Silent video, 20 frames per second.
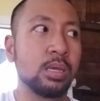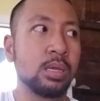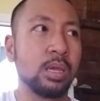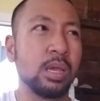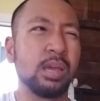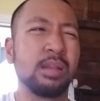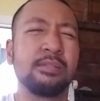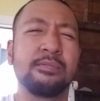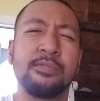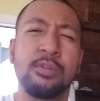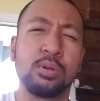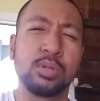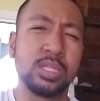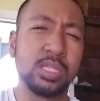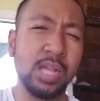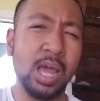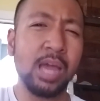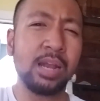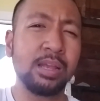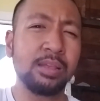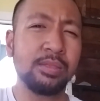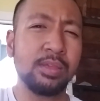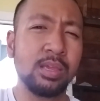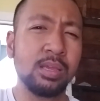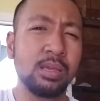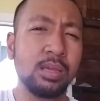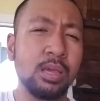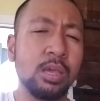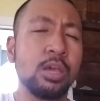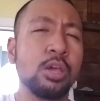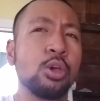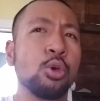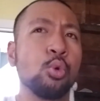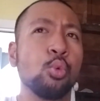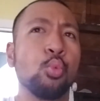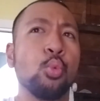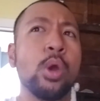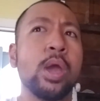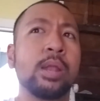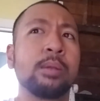and verse 9, I think,
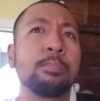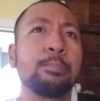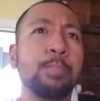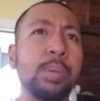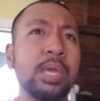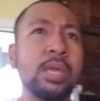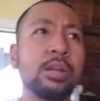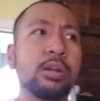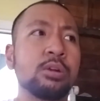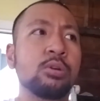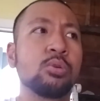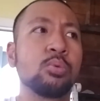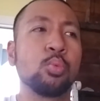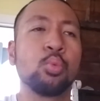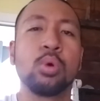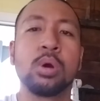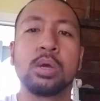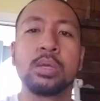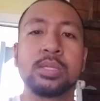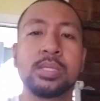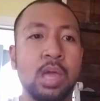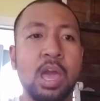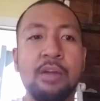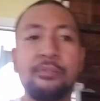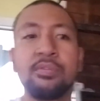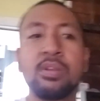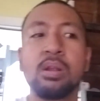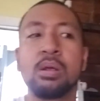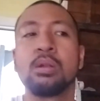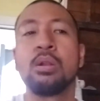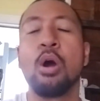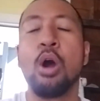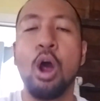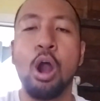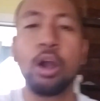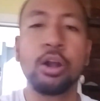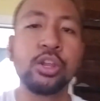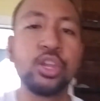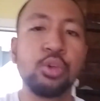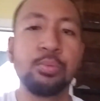when Peter was having an
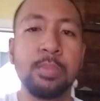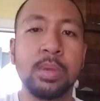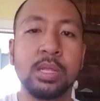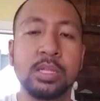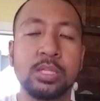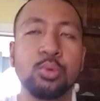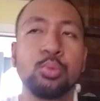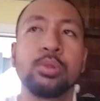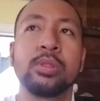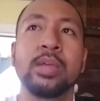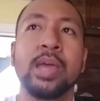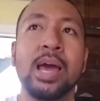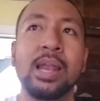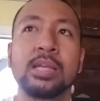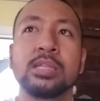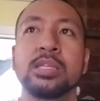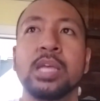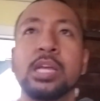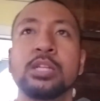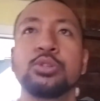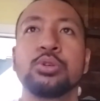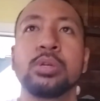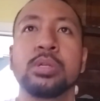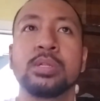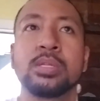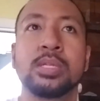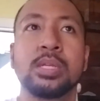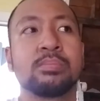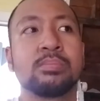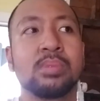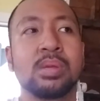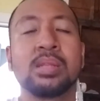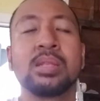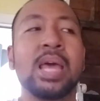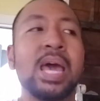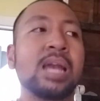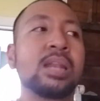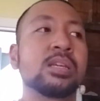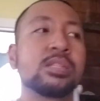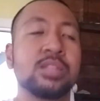argument with the Alexandrians, and the
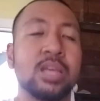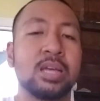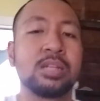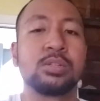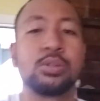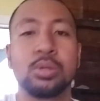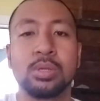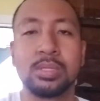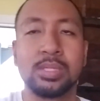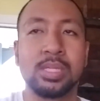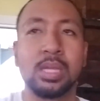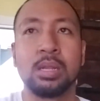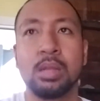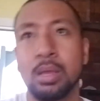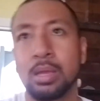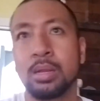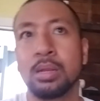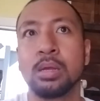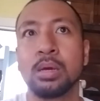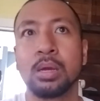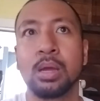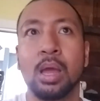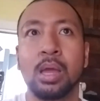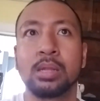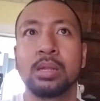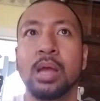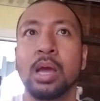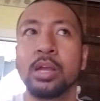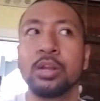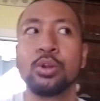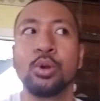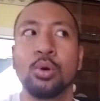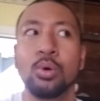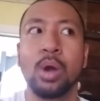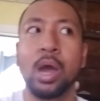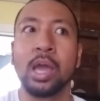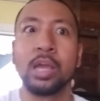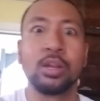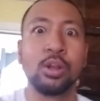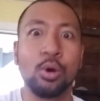Alexandrians said, Hey, look, I, I know,
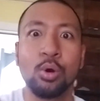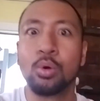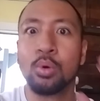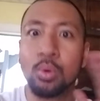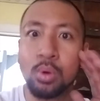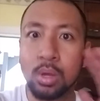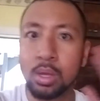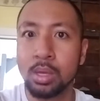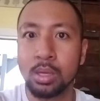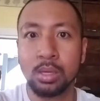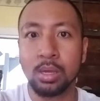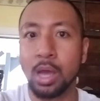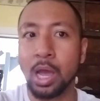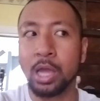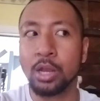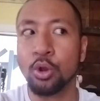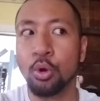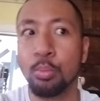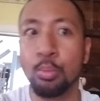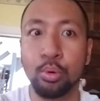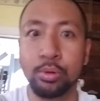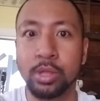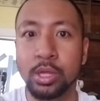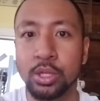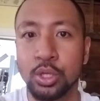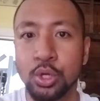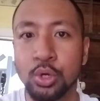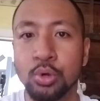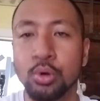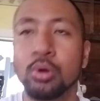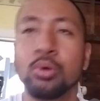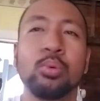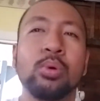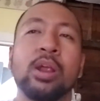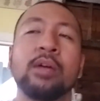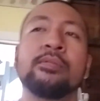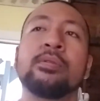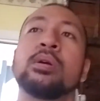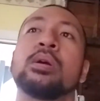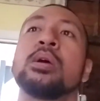I know, I know more than you, or
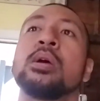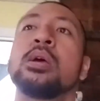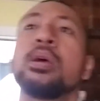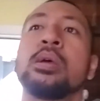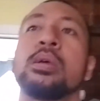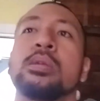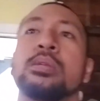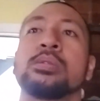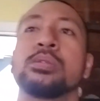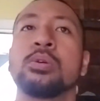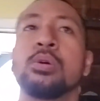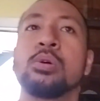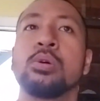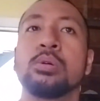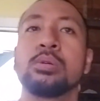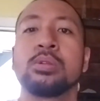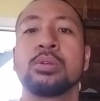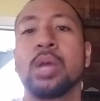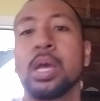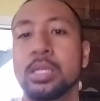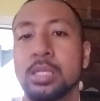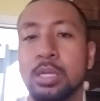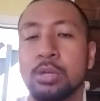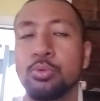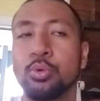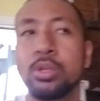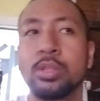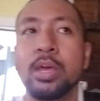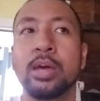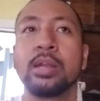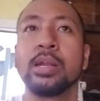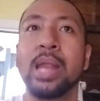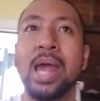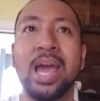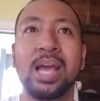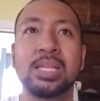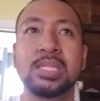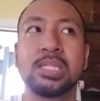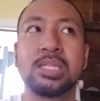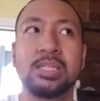whatever. So you guys can read that in
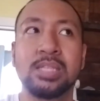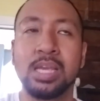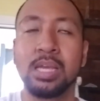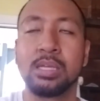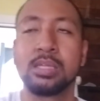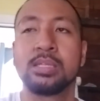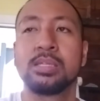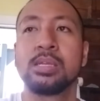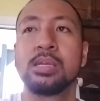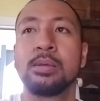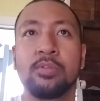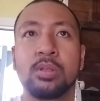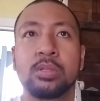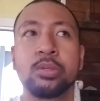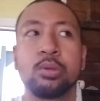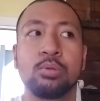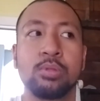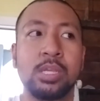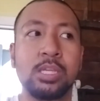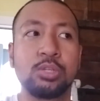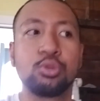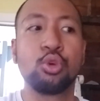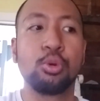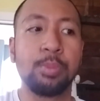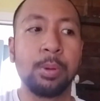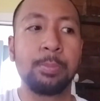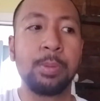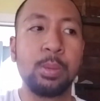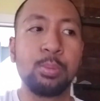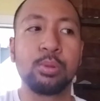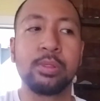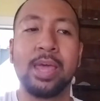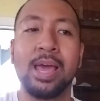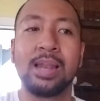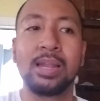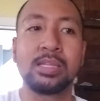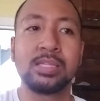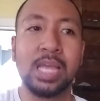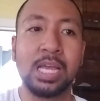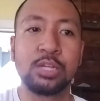Acts 6. So these group of people, the
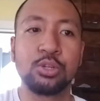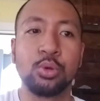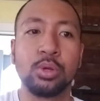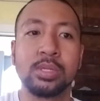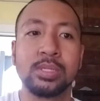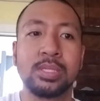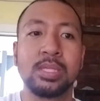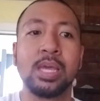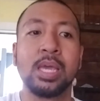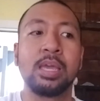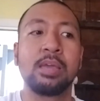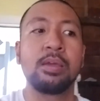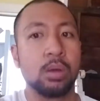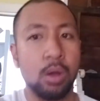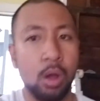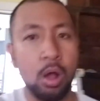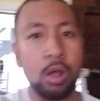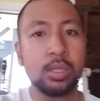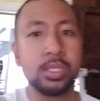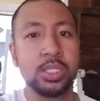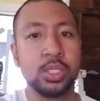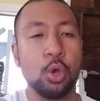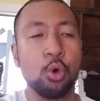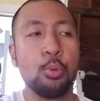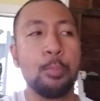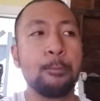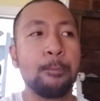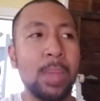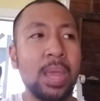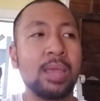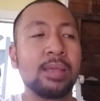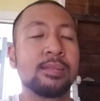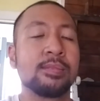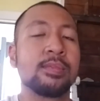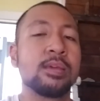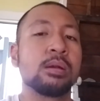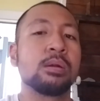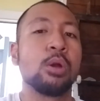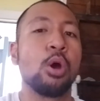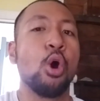Alexandrians, they also made
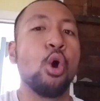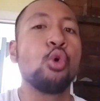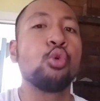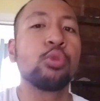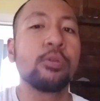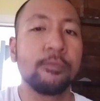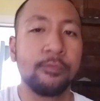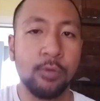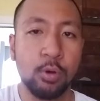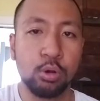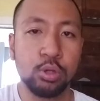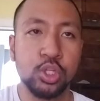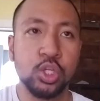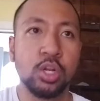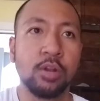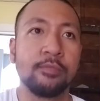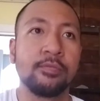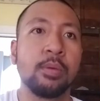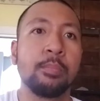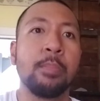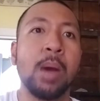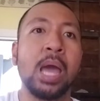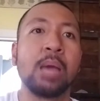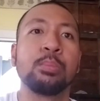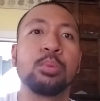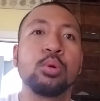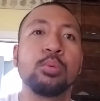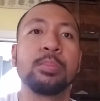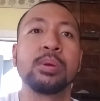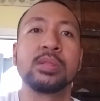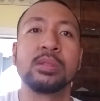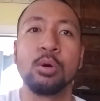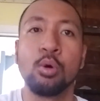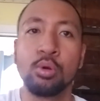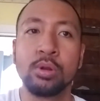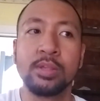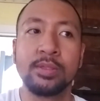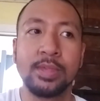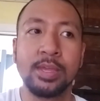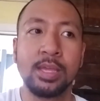their own version of the Bible, but the
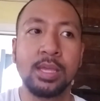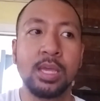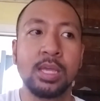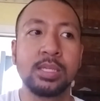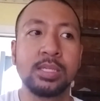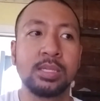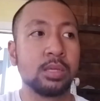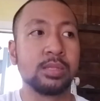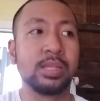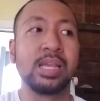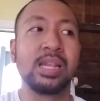only thing is they